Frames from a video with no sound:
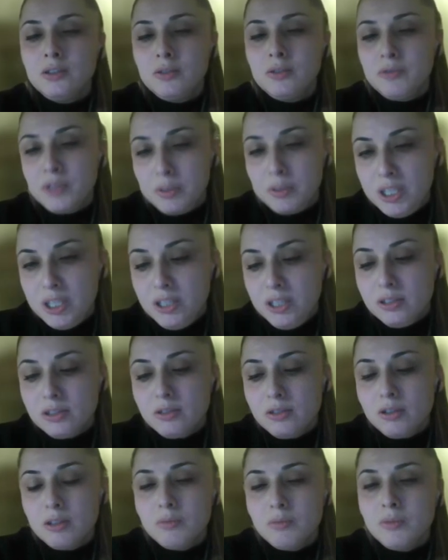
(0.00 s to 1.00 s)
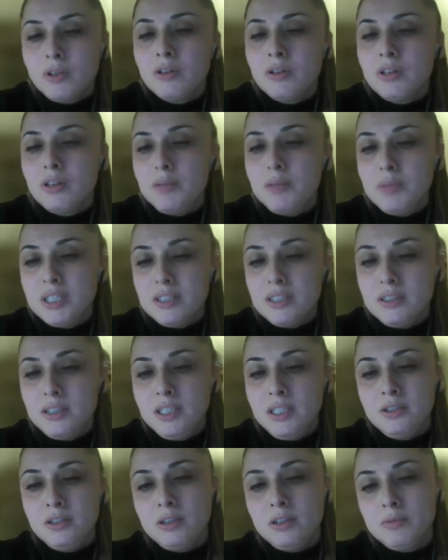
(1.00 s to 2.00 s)
to Frobenius norm or limited
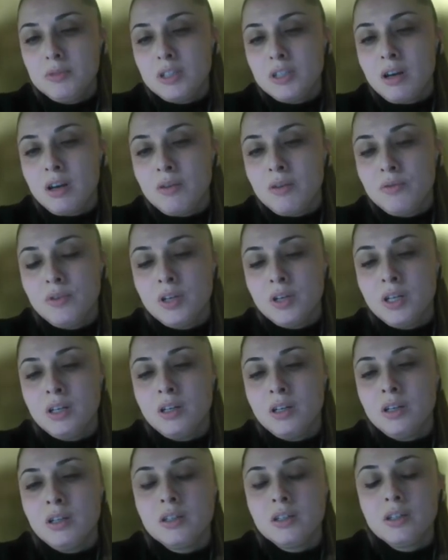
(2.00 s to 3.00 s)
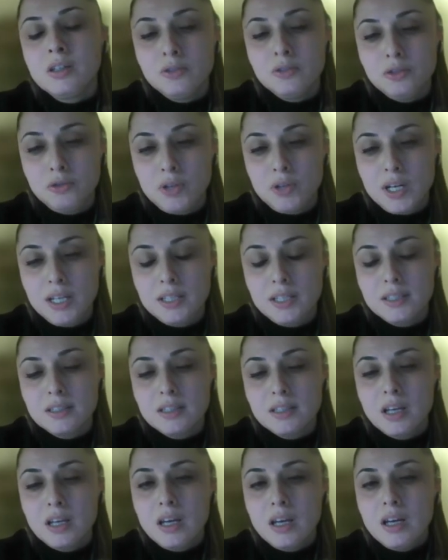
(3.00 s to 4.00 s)
in terms of constraints.
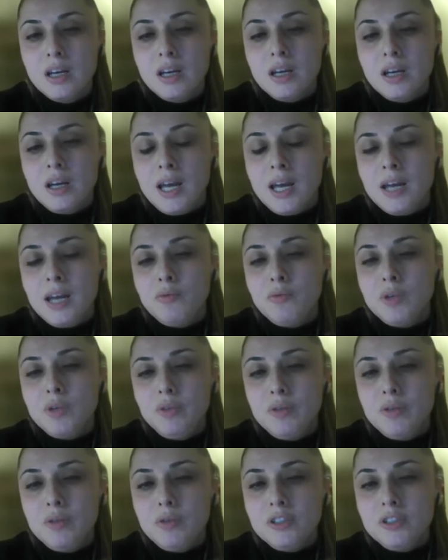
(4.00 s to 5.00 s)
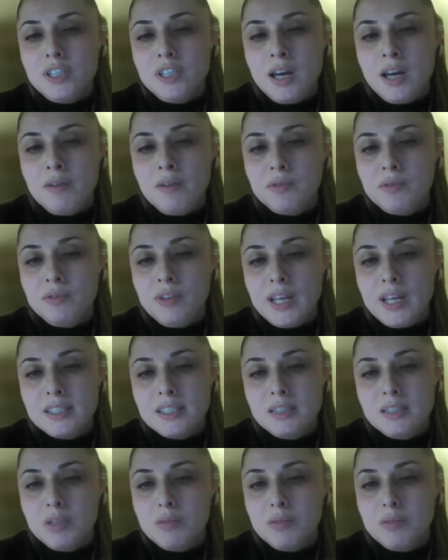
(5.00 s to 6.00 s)
And when we want to have a
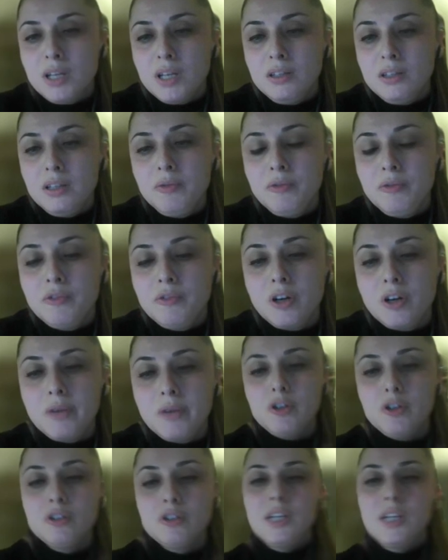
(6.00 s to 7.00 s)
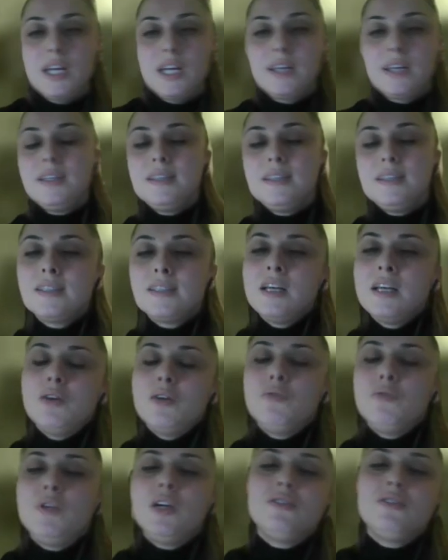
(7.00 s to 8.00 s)
flexible modeling framework like this,
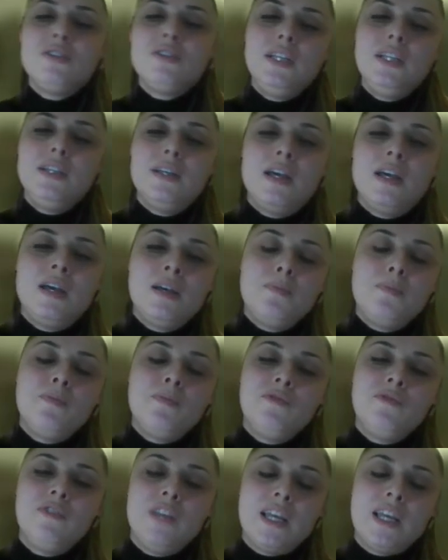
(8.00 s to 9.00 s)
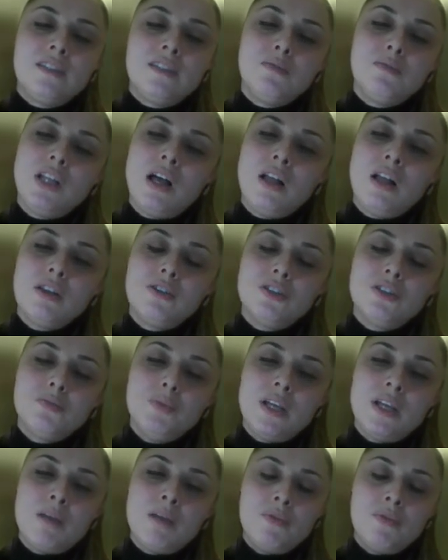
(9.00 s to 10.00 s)
we also need a flexible
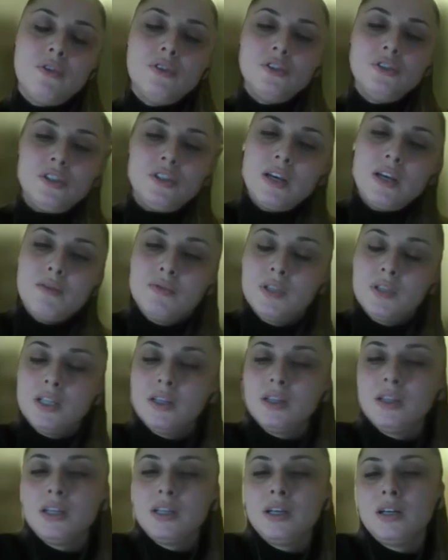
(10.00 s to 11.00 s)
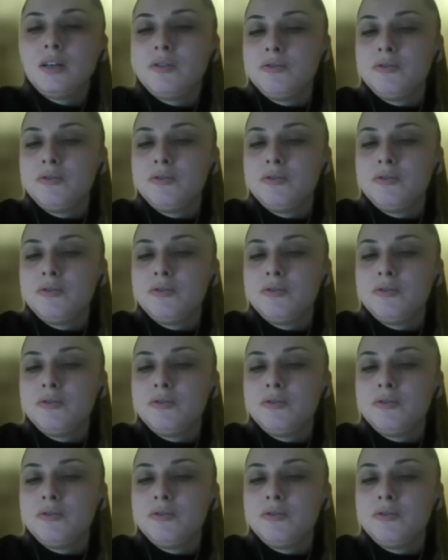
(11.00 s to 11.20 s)
algorithmic approach that will